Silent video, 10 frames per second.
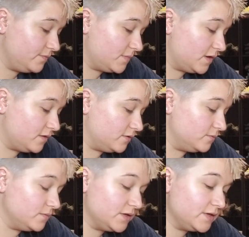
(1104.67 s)
don't know.
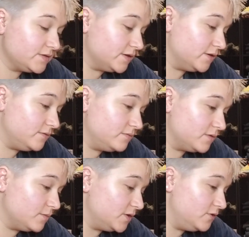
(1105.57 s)
Like I said,
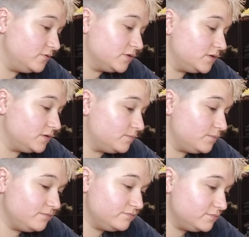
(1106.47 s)
I mean, you can
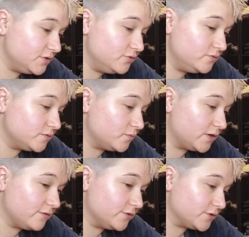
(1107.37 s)
use
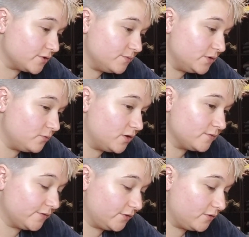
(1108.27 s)
whatever term you want
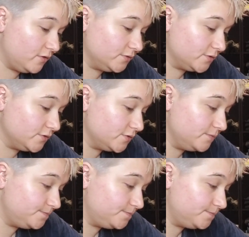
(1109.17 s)
for your alters,